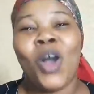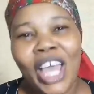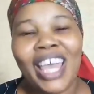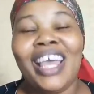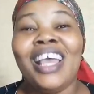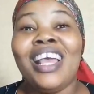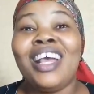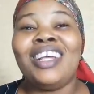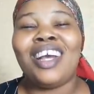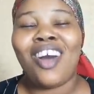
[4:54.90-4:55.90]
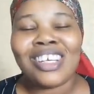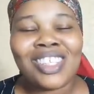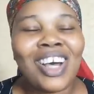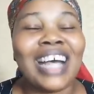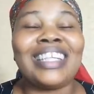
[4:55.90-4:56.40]
Okay.
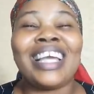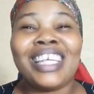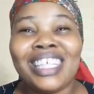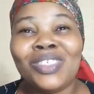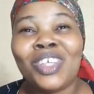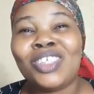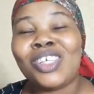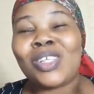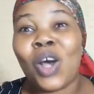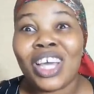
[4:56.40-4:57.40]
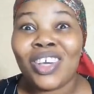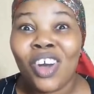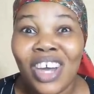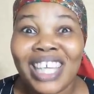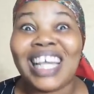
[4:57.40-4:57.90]
Ozo and Nengi, they do all those hugging,
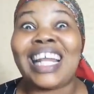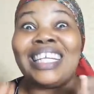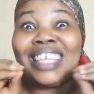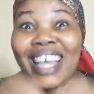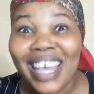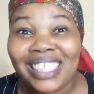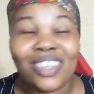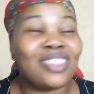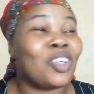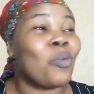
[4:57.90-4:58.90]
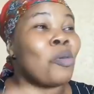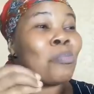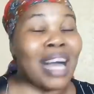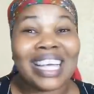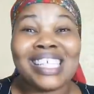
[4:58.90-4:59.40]
and at the end, Ozo won
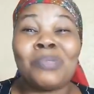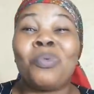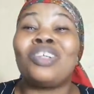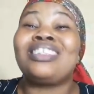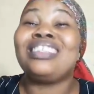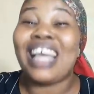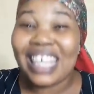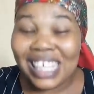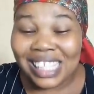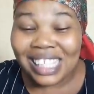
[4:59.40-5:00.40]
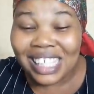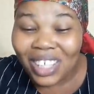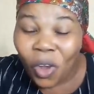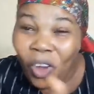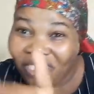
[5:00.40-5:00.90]
back his butt. Nengi still
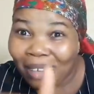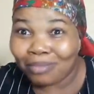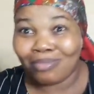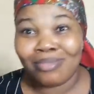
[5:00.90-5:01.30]
cover.